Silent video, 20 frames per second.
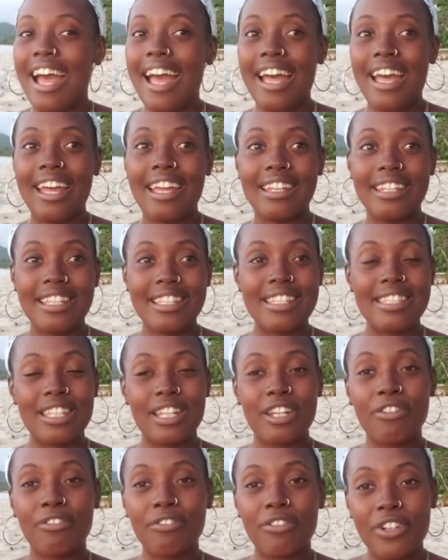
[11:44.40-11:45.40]
and
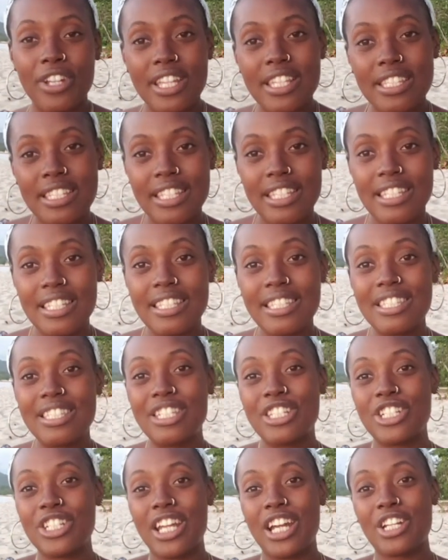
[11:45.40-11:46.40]
instead of
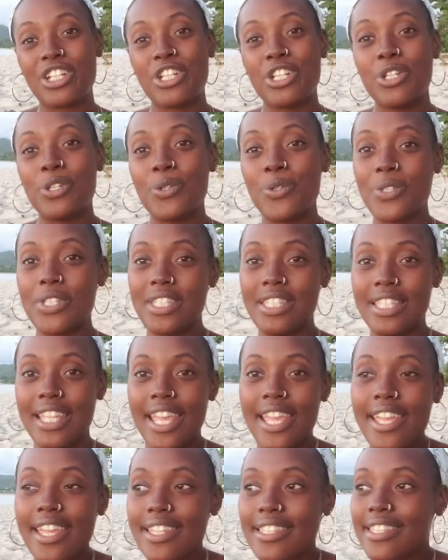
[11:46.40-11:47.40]
raisins, she actually used
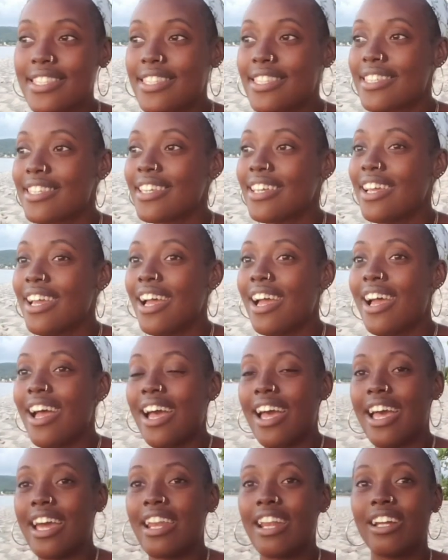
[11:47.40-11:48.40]
dates,
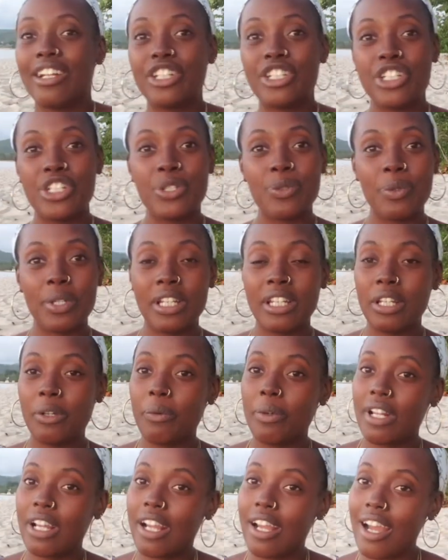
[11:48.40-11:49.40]
and she sweetened
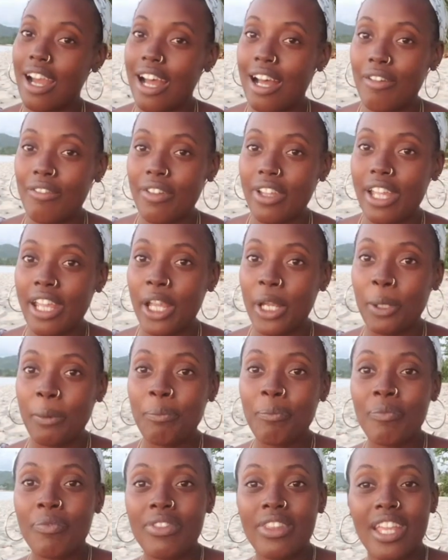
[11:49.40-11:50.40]
it with agave,
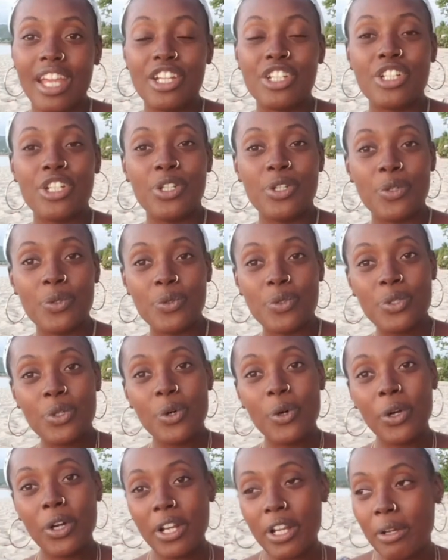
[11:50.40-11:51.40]
and she used
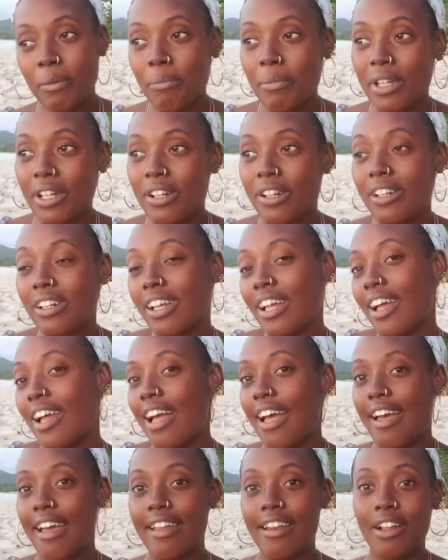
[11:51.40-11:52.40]
coconut milk.
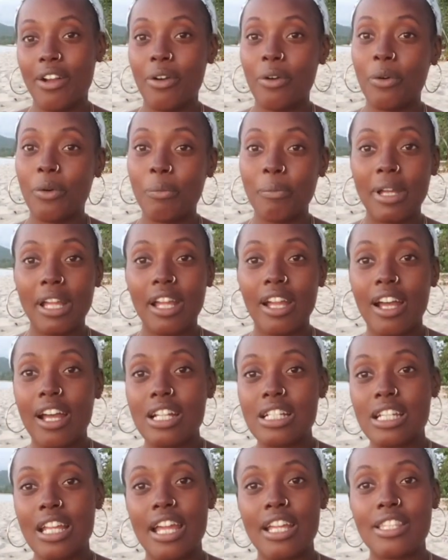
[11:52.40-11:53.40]
And oh my
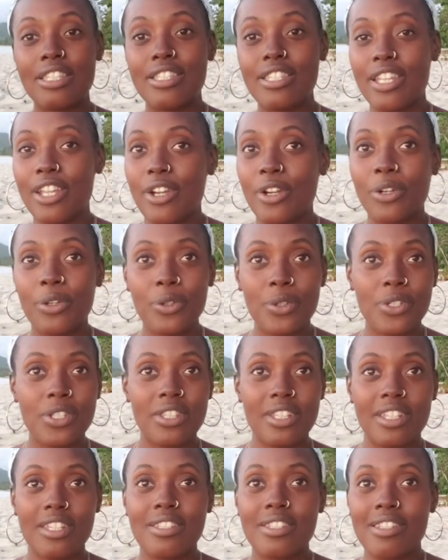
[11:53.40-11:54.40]
gosh, I tear those
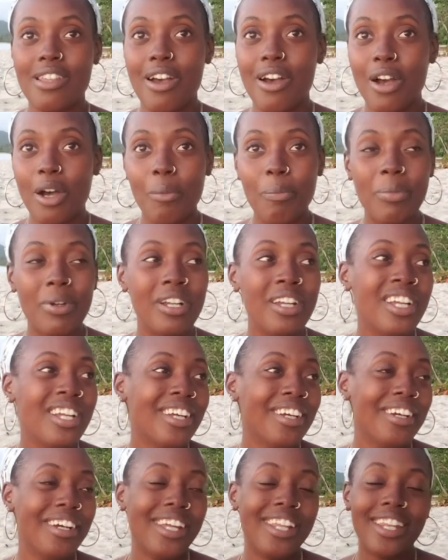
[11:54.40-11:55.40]
things up.
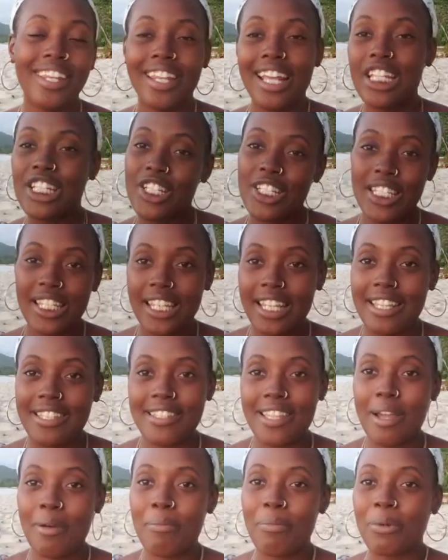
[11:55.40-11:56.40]
That's just an
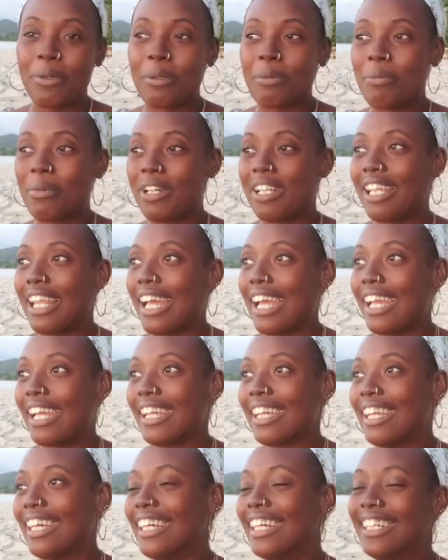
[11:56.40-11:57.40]
example, but
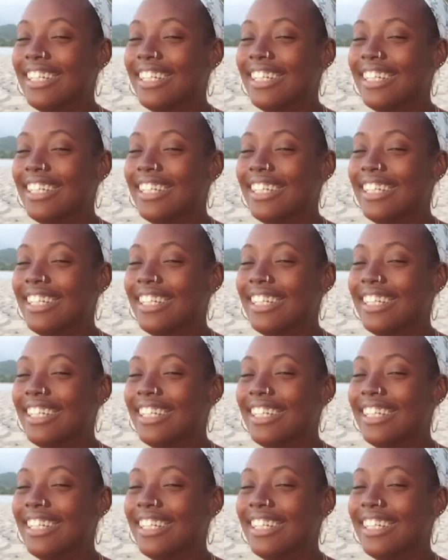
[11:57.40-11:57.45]
like